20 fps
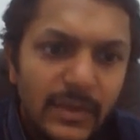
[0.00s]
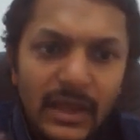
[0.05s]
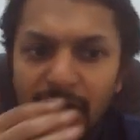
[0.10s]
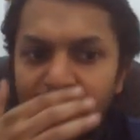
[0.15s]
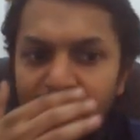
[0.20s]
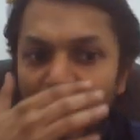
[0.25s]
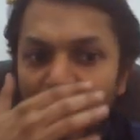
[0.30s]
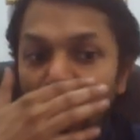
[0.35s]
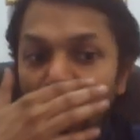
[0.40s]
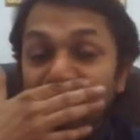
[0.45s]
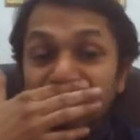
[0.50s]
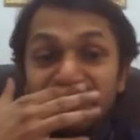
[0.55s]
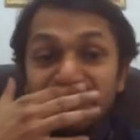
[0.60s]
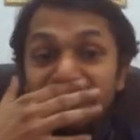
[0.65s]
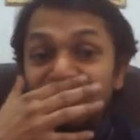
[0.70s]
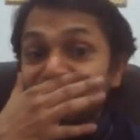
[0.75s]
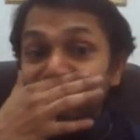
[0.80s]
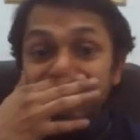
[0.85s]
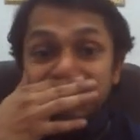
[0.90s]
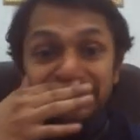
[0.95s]
Now,
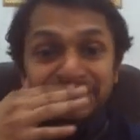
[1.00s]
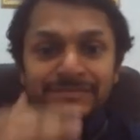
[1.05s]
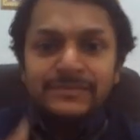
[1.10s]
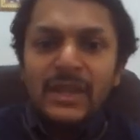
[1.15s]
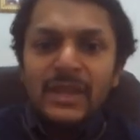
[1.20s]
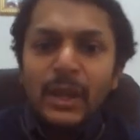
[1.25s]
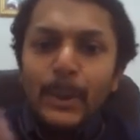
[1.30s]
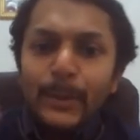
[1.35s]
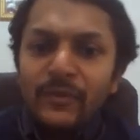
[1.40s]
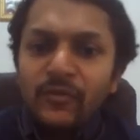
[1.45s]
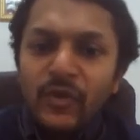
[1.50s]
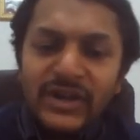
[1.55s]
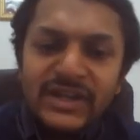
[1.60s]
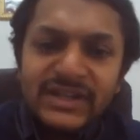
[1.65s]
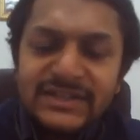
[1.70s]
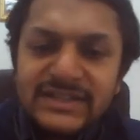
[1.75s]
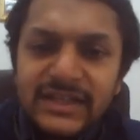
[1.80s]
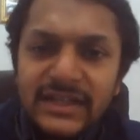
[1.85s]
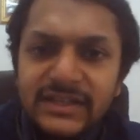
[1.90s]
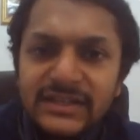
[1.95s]
what
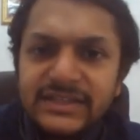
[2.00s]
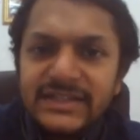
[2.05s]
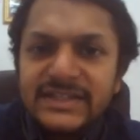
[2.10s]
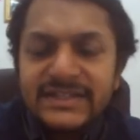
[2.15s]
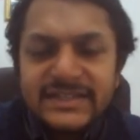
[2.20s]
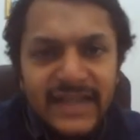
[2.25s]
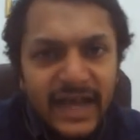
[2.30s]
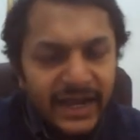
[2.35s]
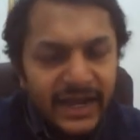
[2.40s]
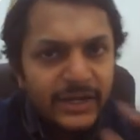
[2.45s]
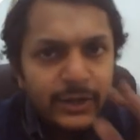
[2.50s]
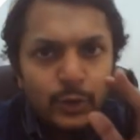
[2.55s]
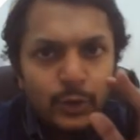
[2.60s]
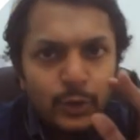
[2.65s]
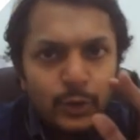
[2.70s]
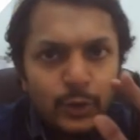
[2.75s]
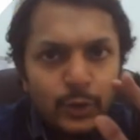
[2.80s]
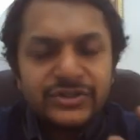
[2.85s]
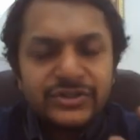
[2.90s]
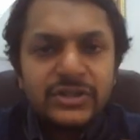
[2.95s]
is the second
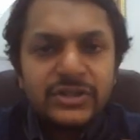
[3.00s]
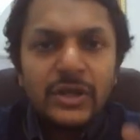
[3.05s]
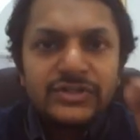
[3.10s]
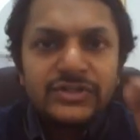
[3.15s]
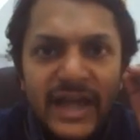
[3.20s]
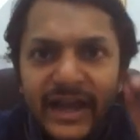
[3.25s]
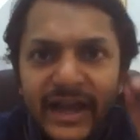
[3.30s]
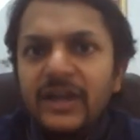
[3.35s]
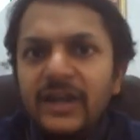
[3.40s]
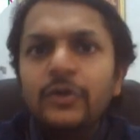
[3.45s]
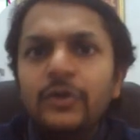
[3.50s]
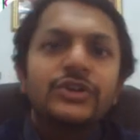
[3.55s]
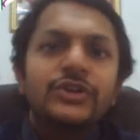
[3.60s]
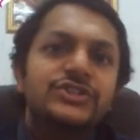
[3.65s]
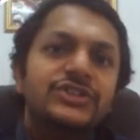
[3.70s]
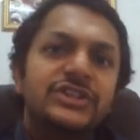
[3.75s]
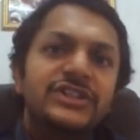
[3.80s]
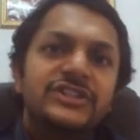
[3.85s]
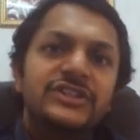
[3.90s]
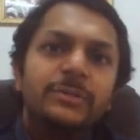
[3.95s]
question? Now, second
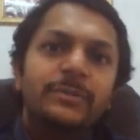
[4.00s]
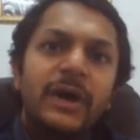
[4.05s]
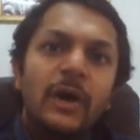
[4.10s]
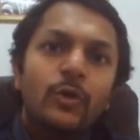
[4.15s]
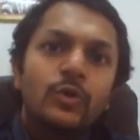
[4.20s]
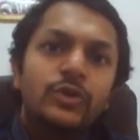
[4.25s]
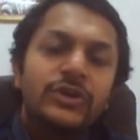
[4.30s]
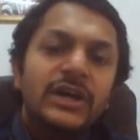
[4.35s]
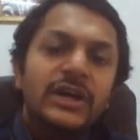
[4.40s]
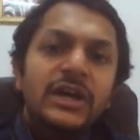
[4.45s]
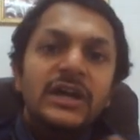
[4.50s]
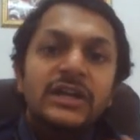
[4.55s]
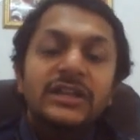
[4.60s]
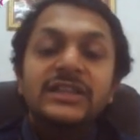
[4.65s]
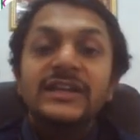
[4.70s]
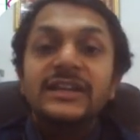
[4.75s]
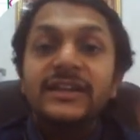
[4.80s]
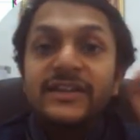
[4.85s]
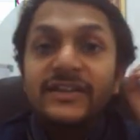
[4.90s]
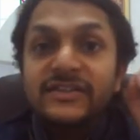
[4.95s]
question is about
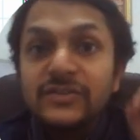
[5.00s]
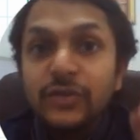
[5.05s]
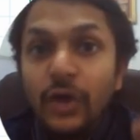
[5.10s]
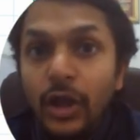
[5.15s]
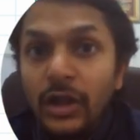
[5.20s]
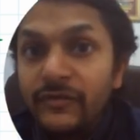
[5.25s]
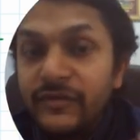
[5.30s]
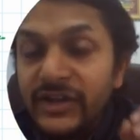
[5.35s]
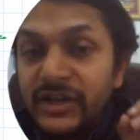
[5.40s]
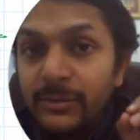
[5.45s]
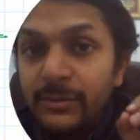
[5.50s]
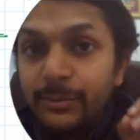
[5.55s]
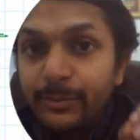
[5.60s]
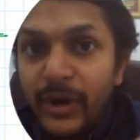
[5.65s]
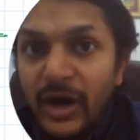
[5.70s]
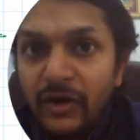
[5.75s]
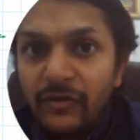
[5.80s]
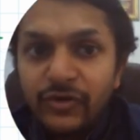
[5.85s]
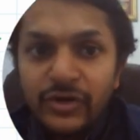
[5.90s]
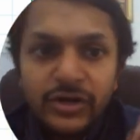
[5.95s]
the resolving
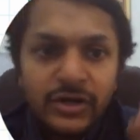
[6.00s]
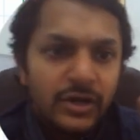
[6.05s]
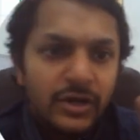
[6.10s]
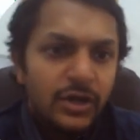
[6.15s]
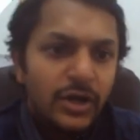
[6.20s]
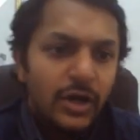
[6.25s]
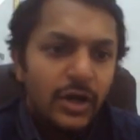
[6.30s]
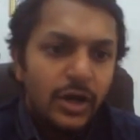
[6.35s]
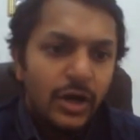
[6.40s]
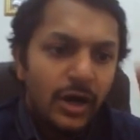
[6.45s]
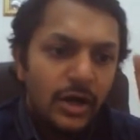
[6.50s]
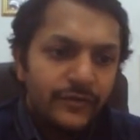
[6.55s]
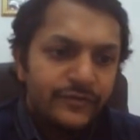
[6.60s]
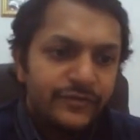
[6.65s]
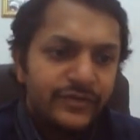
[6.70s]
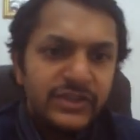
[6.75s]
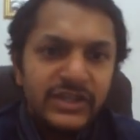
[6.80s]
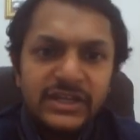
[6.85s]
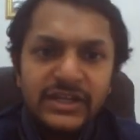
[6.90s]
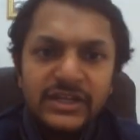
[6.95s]
power of
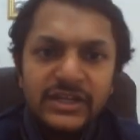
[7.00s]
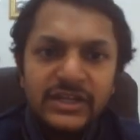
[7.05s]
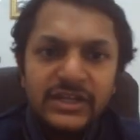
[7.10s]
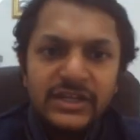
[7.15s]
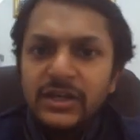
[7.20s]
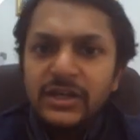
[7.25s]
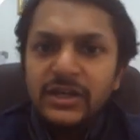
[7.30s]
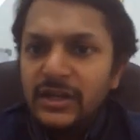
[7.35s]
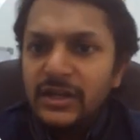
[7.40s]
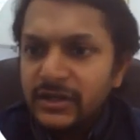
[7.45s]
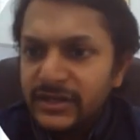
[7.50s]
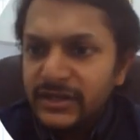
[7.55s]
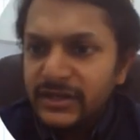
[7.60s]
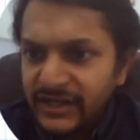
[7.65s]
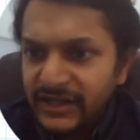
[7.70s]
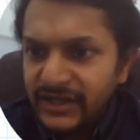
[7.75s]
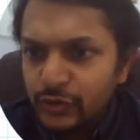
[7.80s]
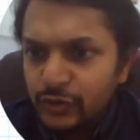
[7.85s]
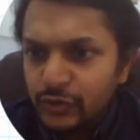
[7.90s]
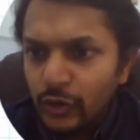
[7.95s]
the
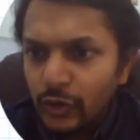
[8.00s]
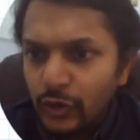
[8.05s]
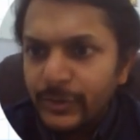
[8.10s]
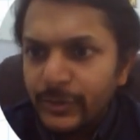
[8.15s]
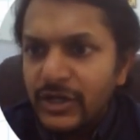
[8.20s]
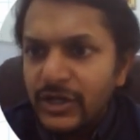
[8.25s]
telescope.